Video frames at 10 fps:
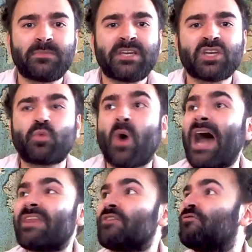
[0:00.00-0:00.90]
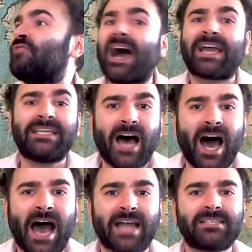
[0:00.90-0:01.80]
because why the f***
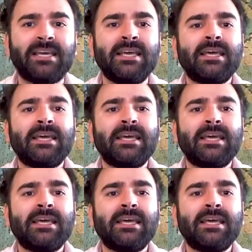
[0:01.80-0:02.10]
not?